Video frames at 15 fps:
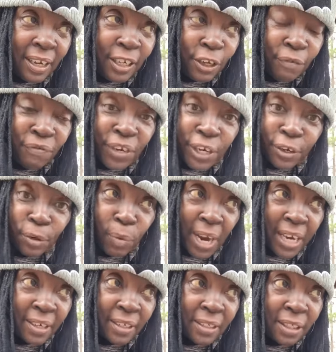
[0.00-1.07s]
you figured a
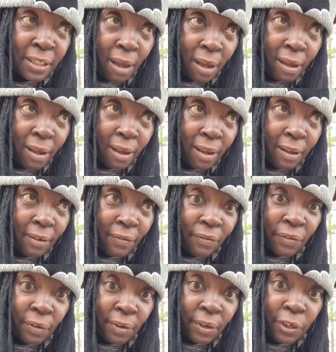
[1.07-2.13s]
way to
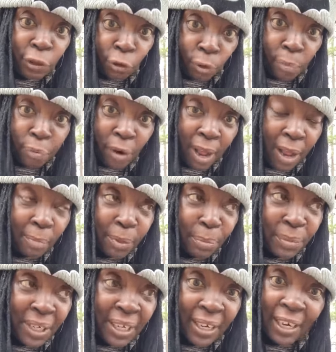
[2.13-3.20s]
solve your
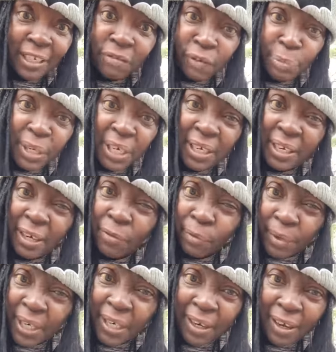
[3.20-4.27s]
problem is for me to get
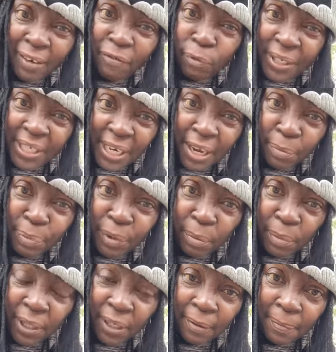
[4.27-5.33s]
rid of what's
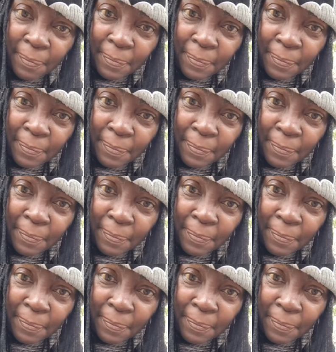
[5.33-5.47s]
helping me.